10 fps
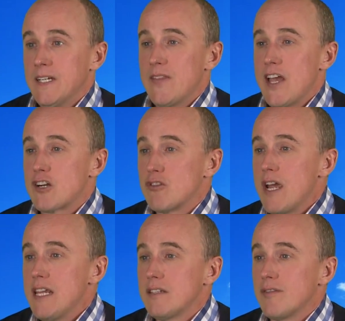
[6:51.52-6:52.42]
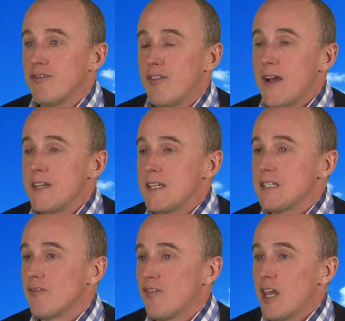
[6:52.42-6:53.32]
They're great at
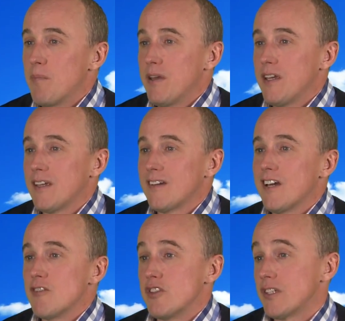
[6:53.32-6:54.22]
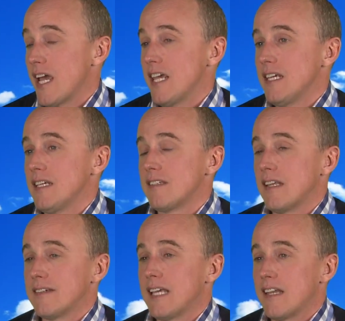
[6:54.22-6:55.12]
finding, developing and retaining
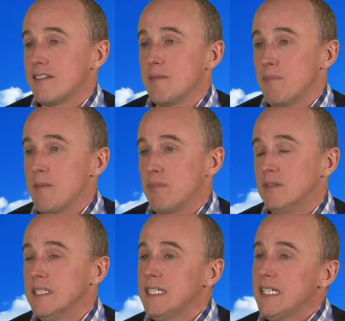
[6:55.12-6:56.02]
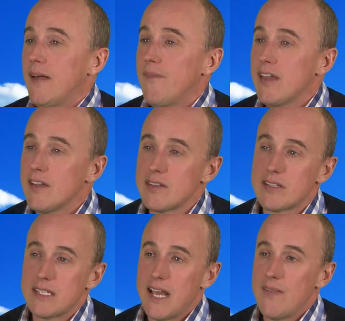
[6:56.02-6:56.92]
talented people, and they
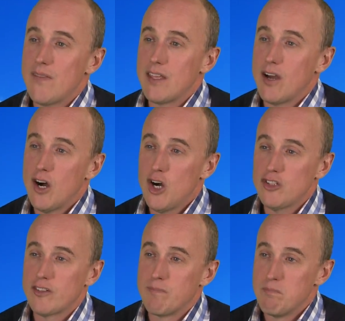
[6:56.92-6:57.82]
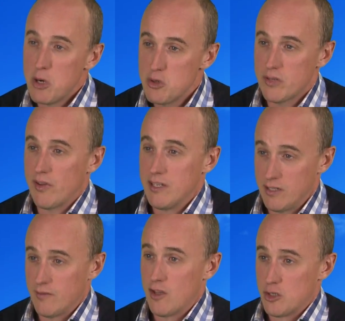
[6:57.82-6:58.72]
understand the art of
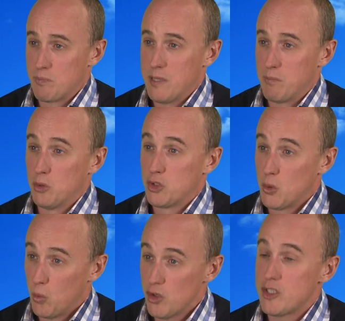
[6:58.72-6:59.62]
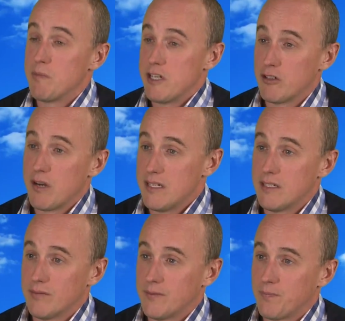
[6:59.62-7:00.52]
motivating those people to want to be
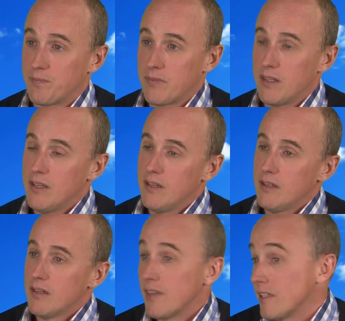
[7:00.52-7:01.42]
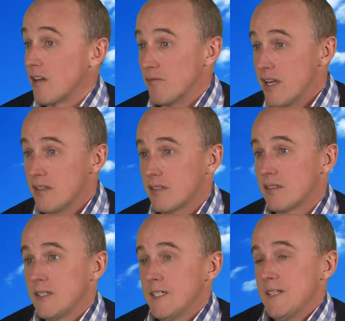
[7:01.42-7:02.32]
creative. They take
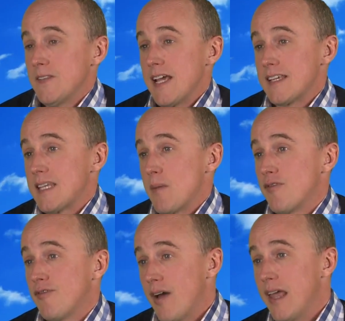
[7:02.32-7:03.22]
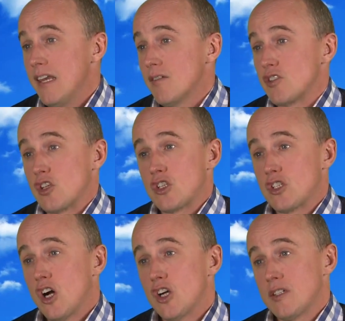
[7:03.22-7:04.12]
risks, they accept failure as a
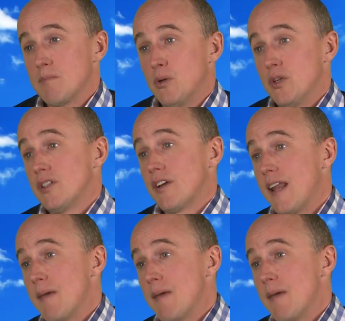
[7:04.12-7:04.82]
starting point, not an